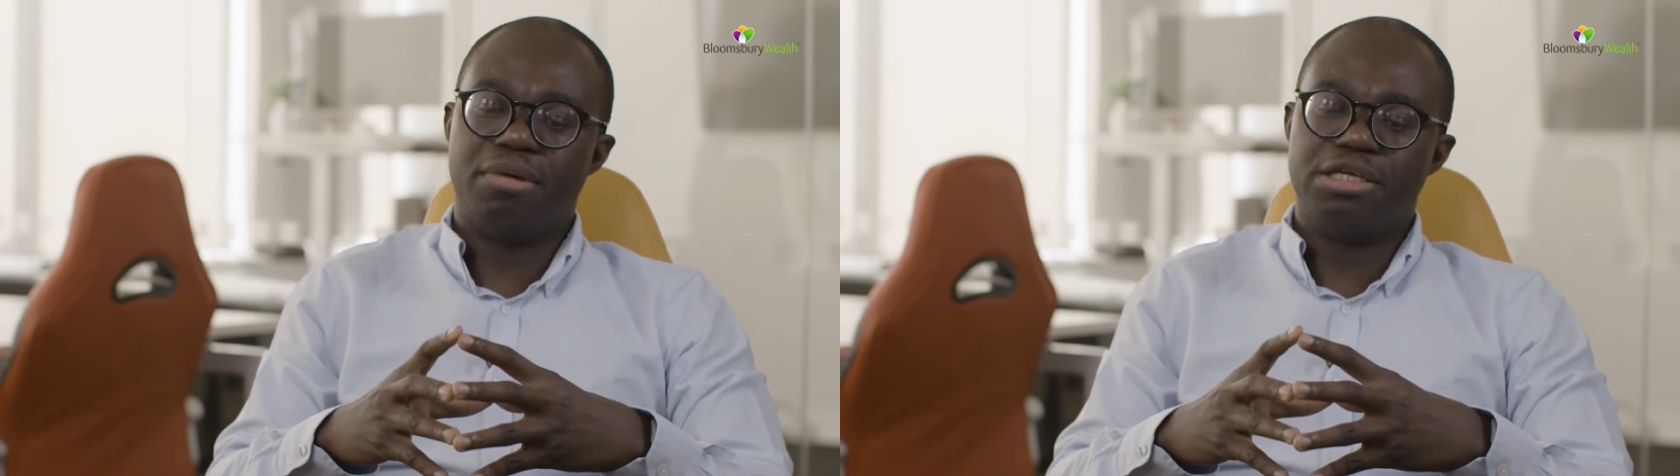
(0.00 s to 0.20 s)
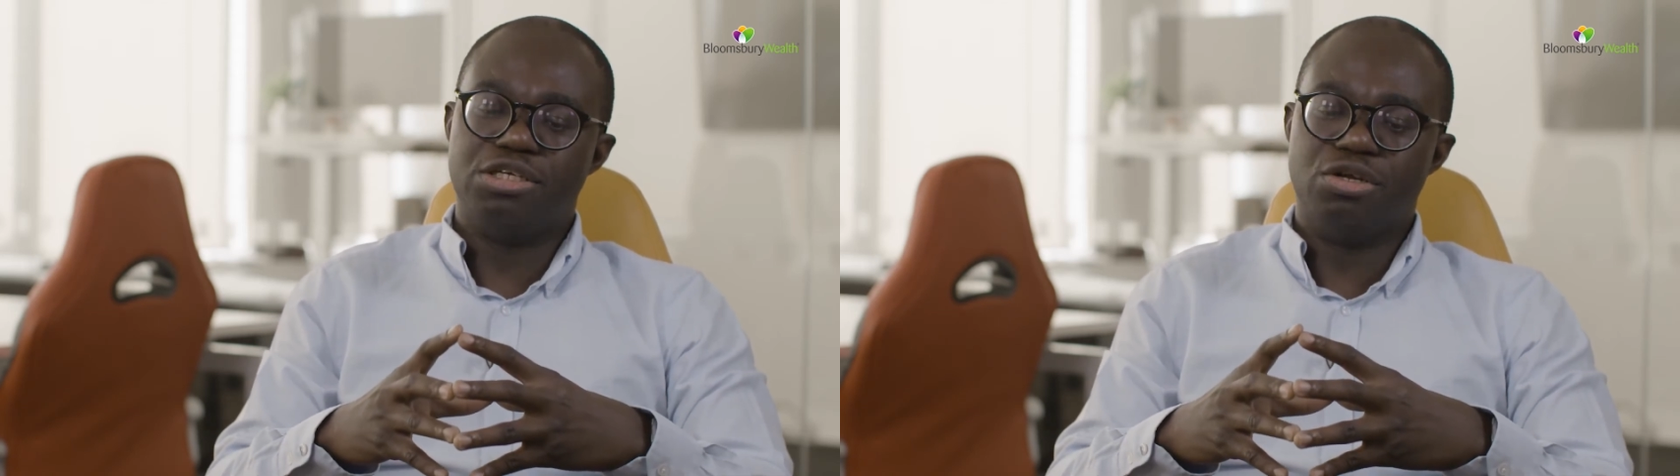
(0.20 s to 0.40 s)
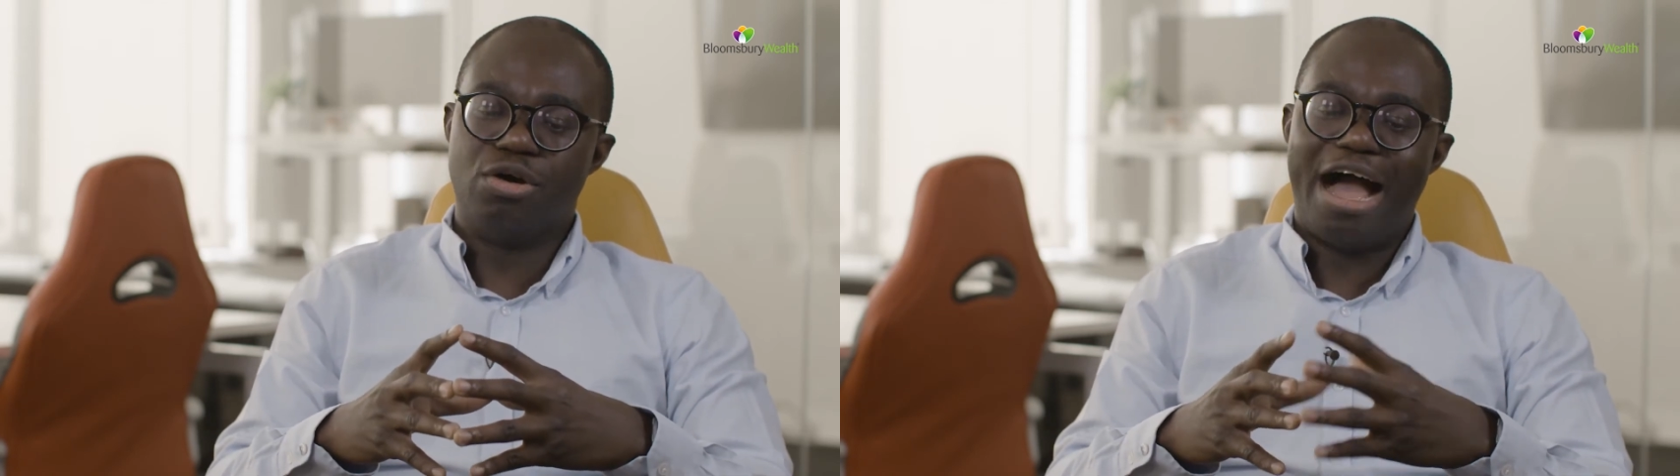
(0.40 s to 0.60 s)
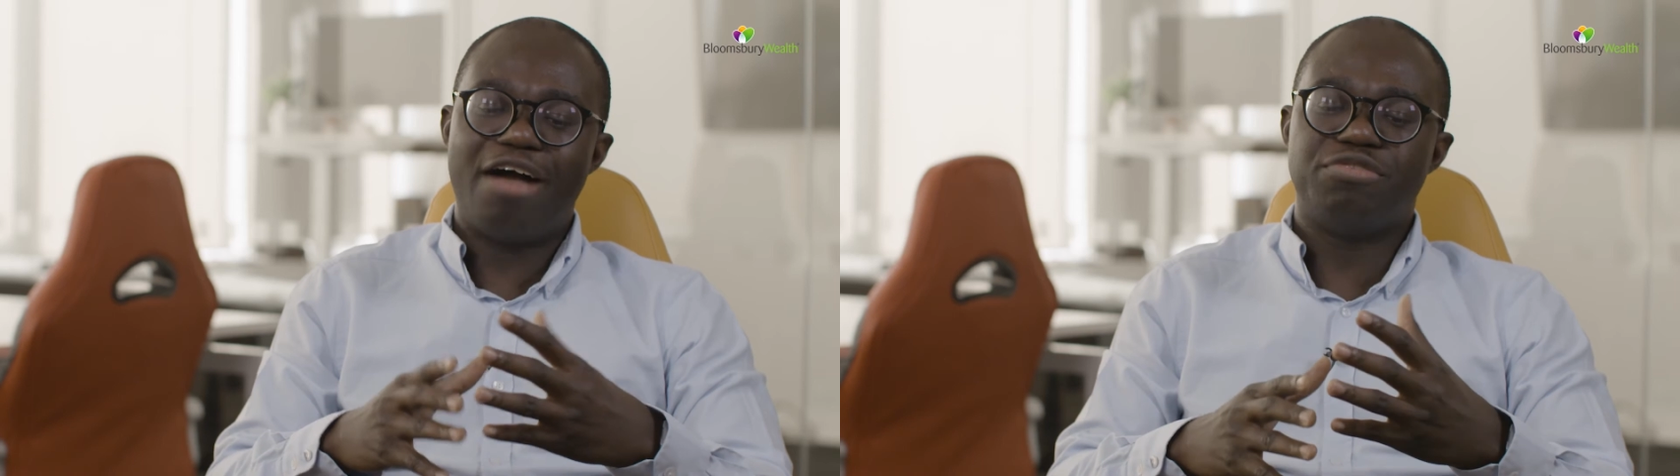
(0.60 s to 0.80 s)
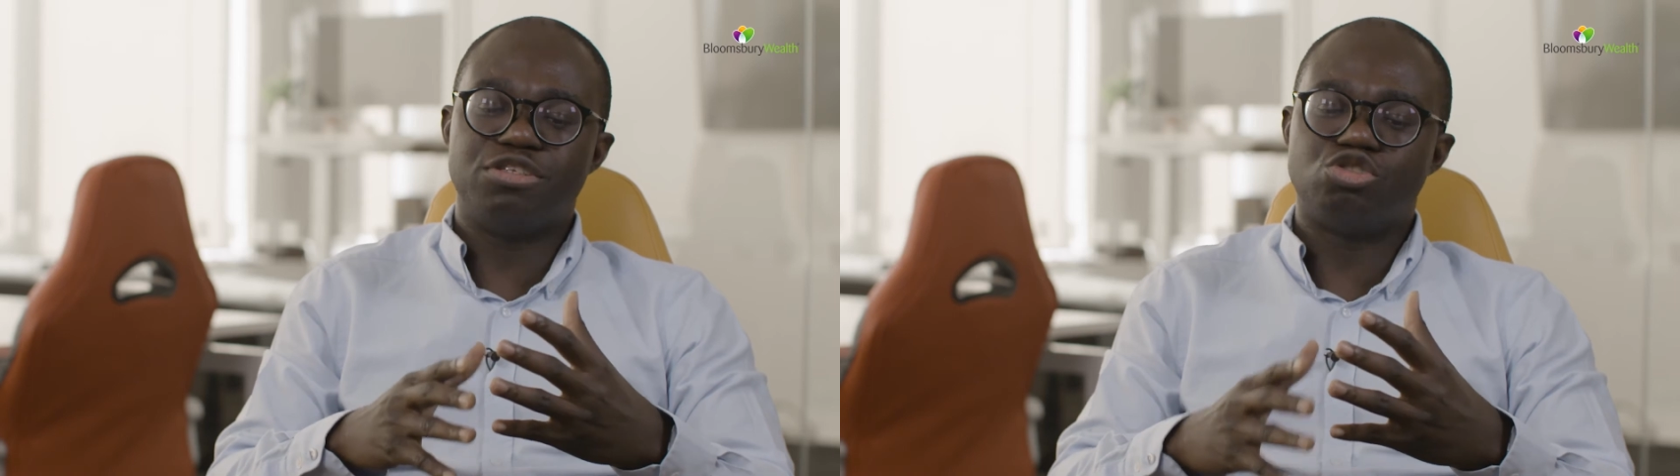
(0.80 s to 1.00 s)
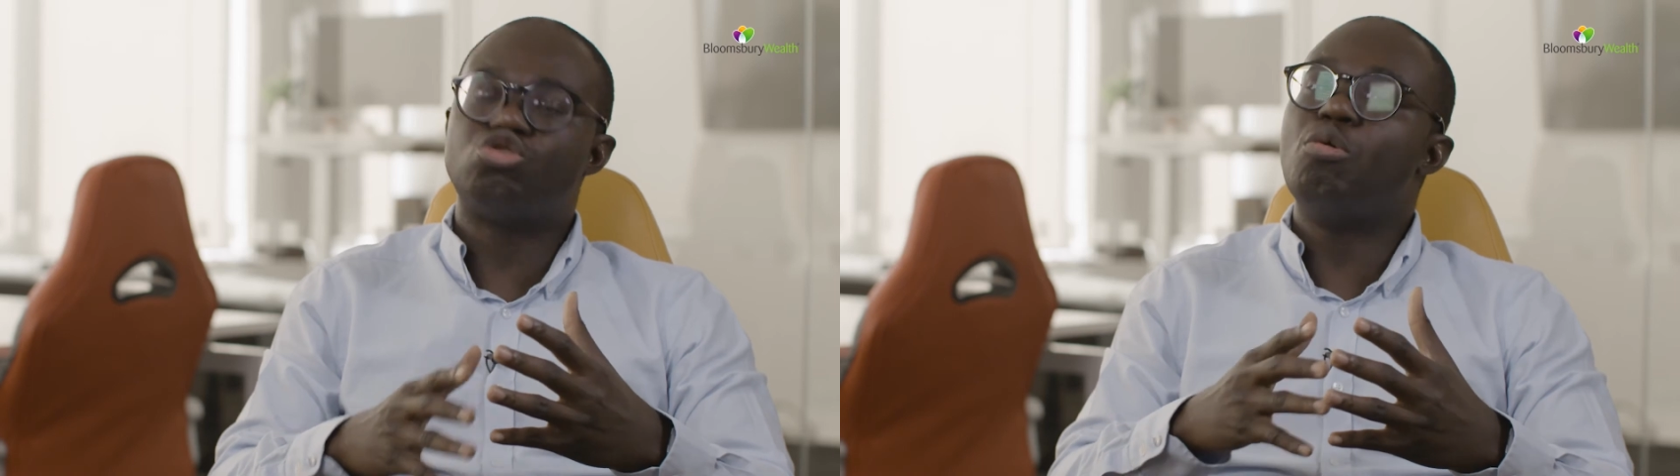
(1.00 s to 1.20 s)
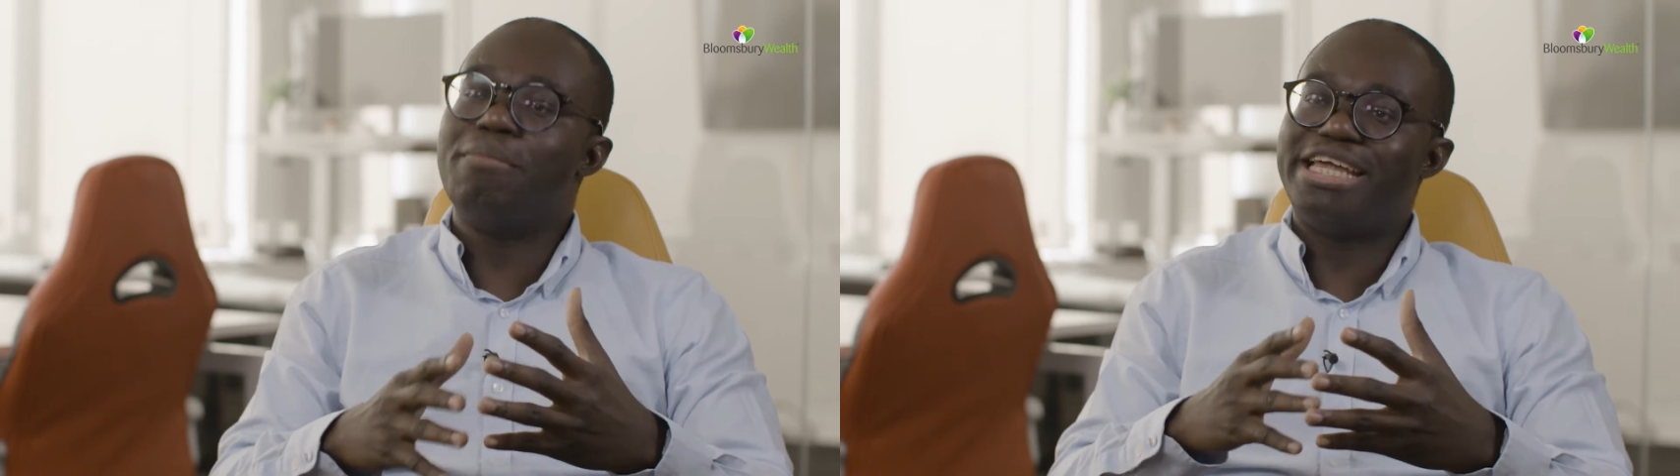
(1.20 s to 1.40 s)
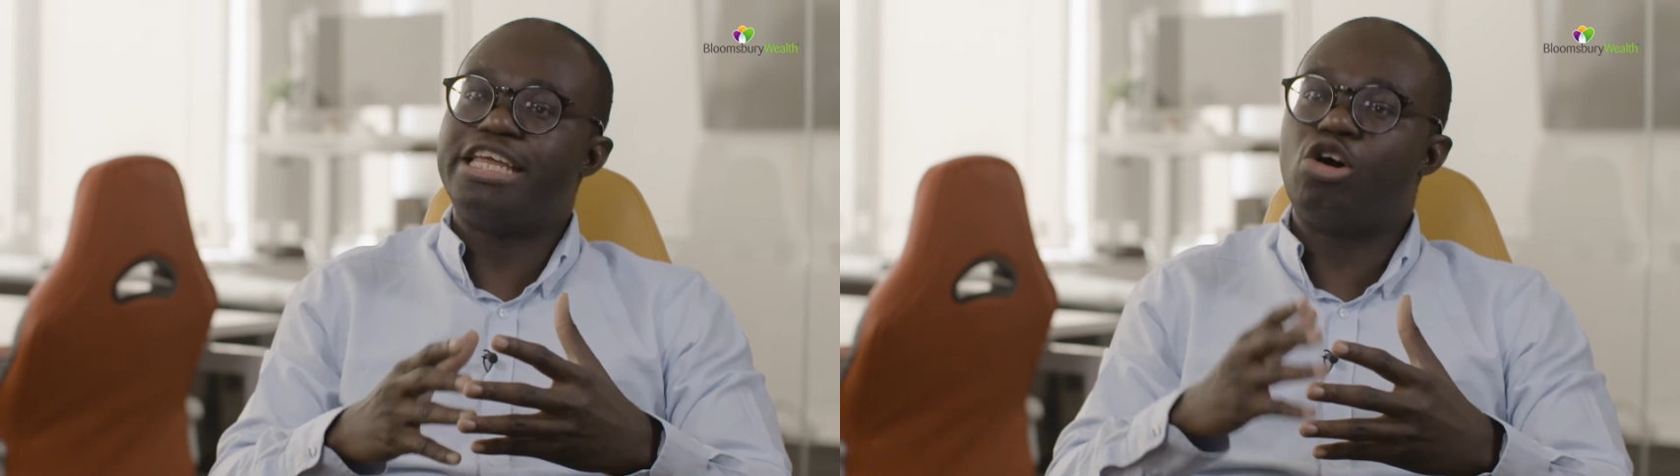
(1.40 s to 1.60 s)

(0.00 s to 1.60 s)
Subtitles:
you know, having so many